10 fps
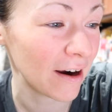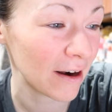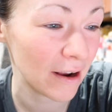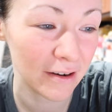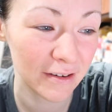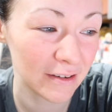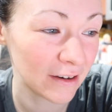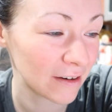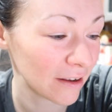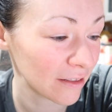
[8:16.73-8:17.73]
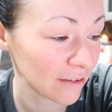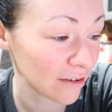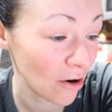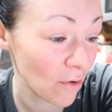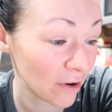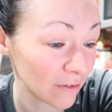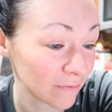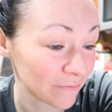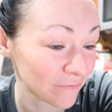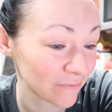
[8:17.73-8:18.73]
Alright, I need to get this
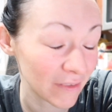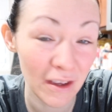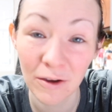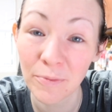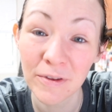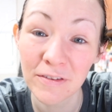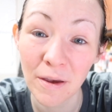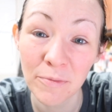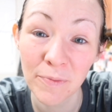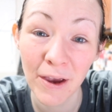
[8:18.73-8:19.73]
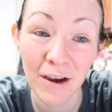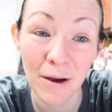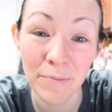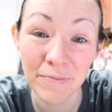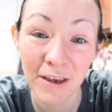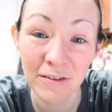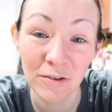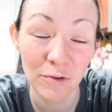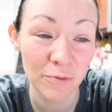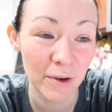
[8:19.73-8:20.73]
going. Hope this comes back up. Thanks,
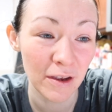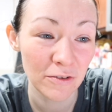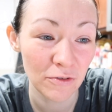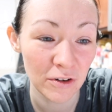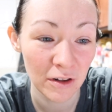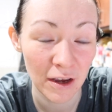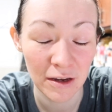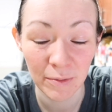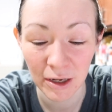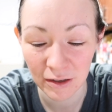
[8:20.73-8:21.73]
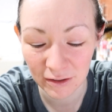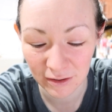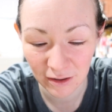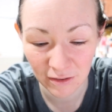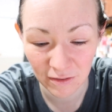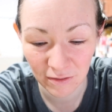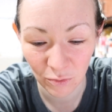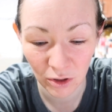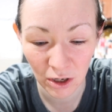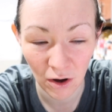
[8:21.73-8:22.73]
U S P S, for delaying me. That's
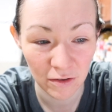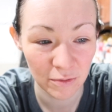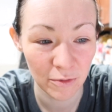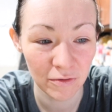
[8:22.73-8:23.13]
really awesome